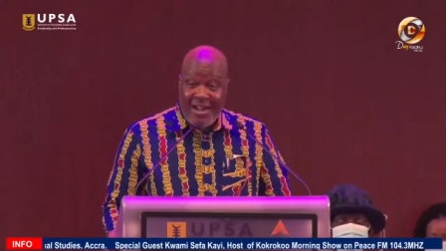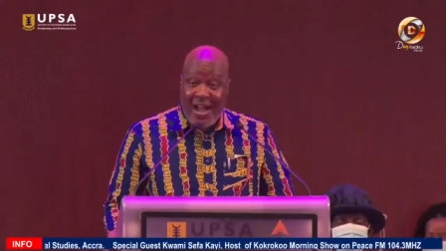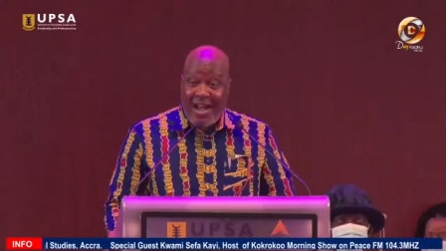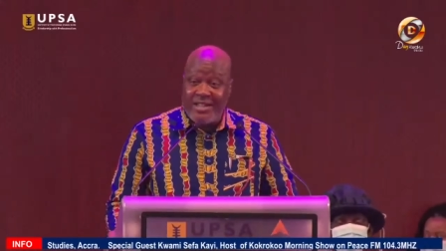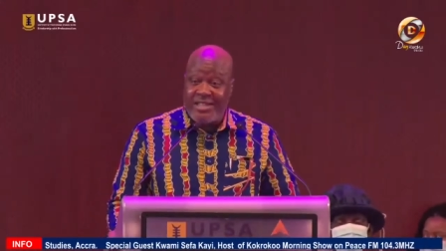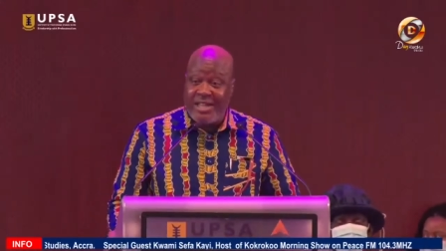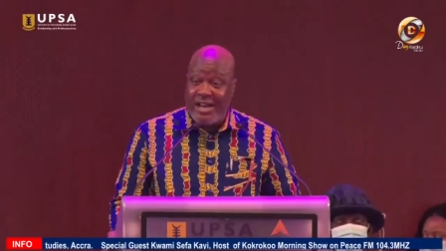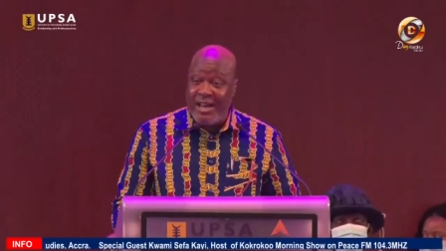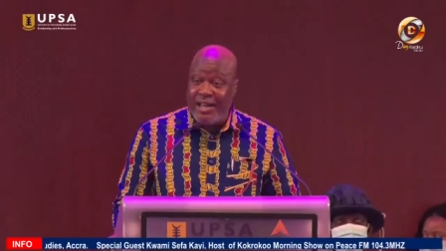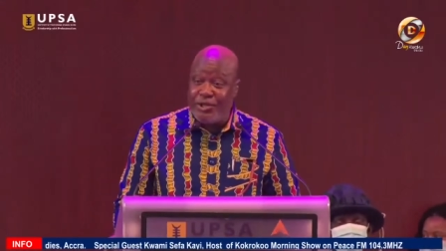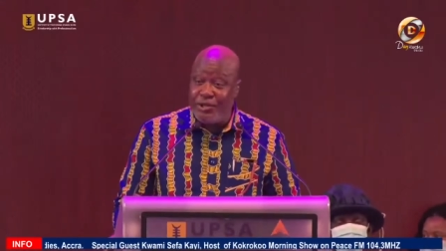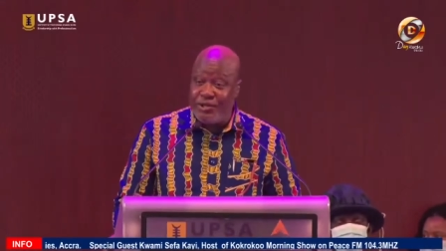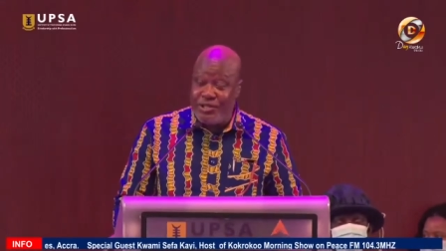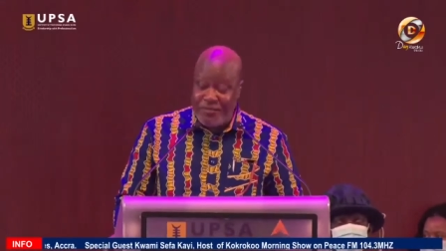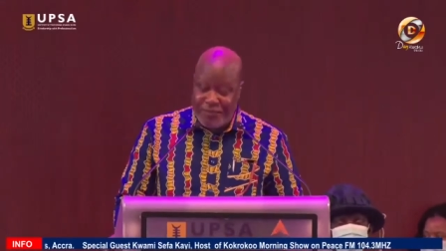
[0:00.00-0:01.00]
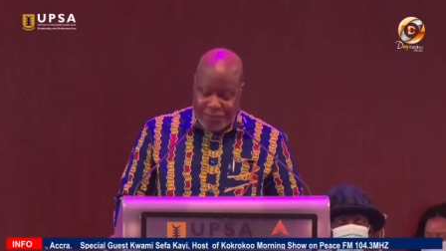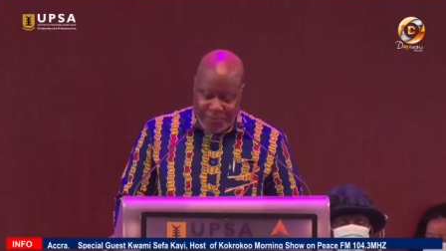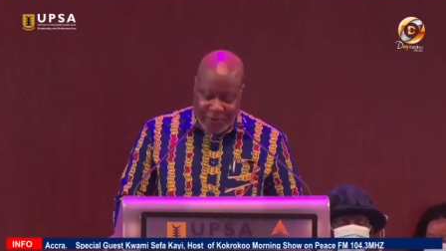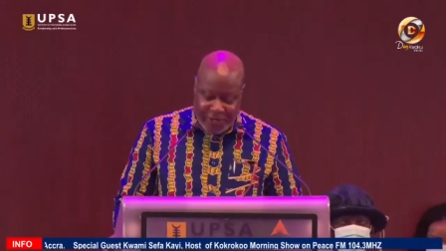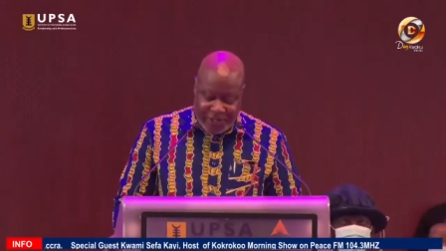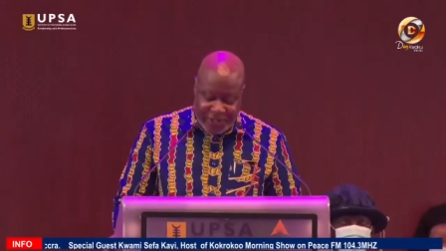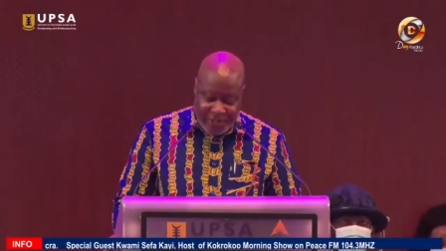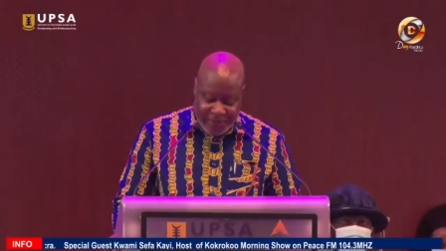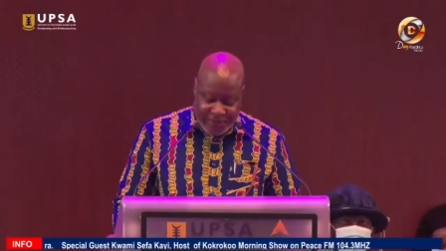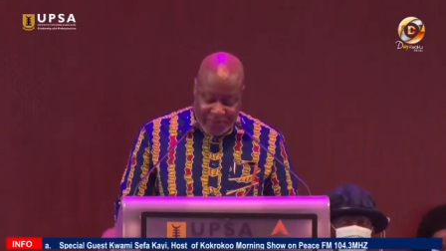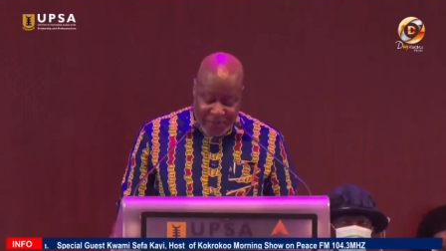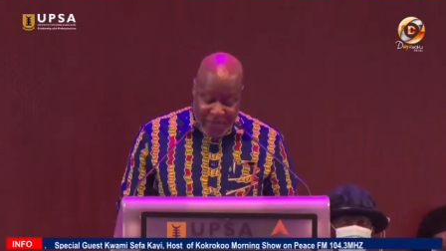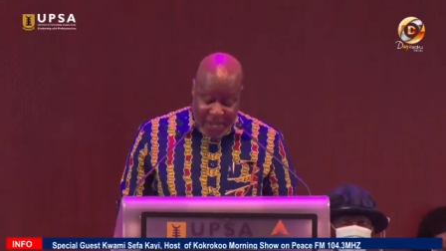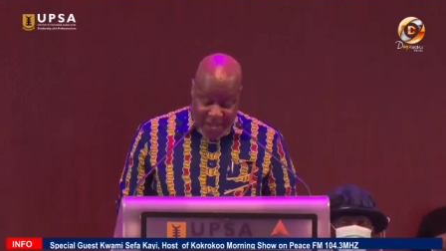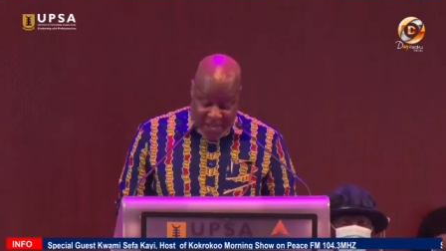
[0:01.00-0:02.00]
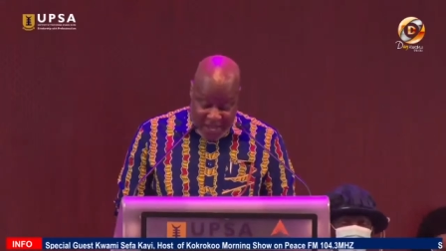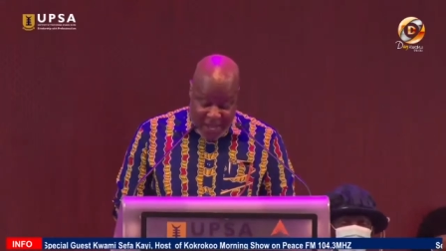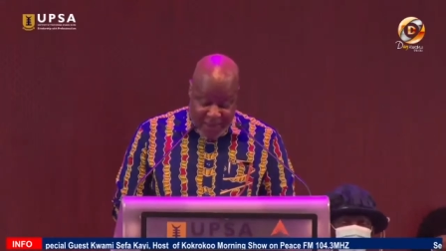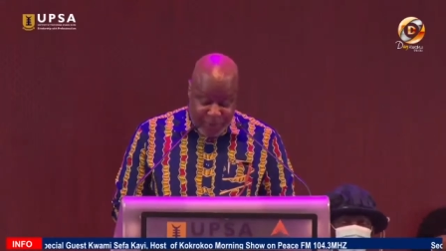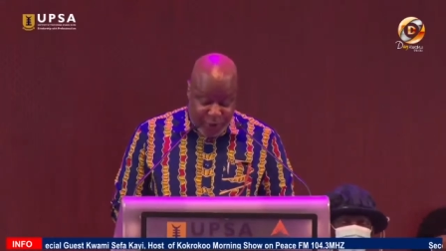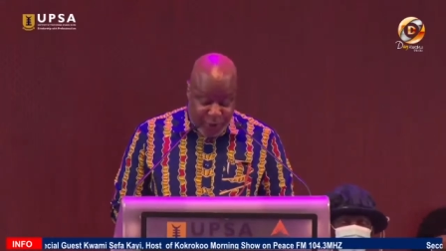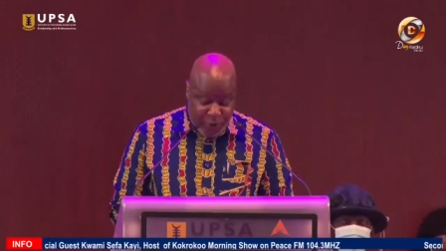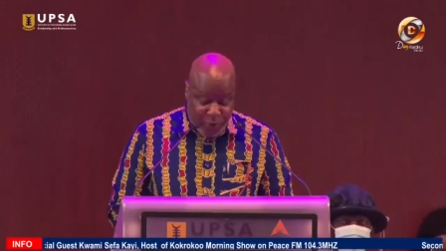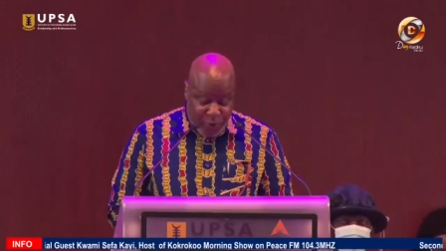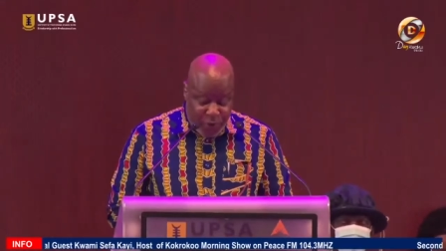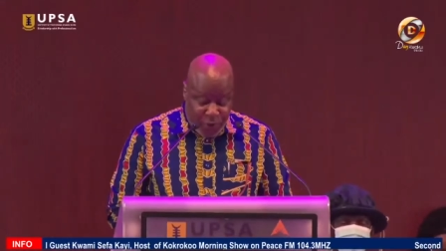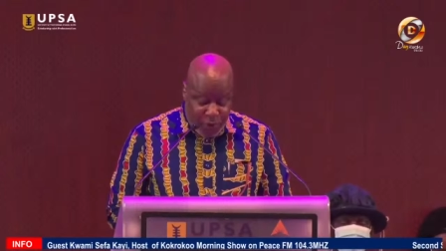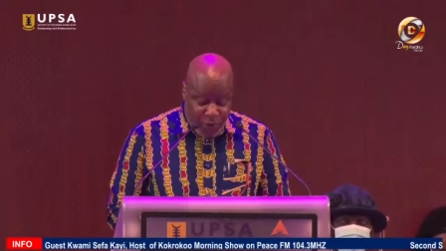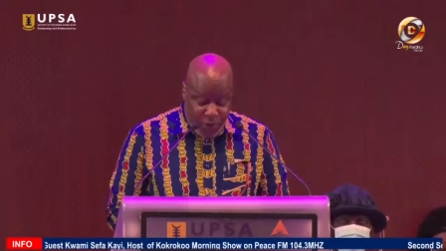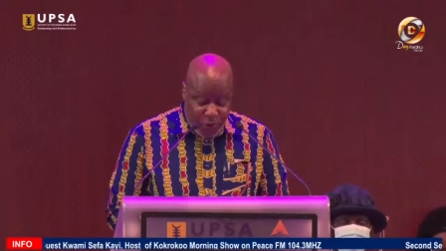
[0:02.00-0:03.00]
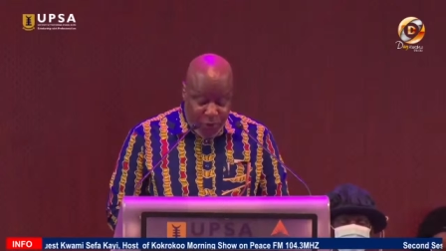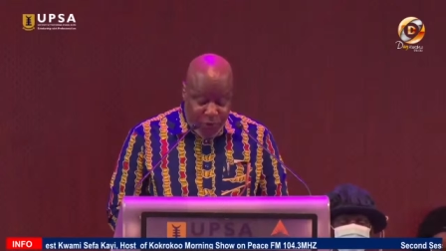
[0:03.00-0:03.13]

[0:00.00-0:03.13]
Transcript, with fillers: and salacious information, I'm sure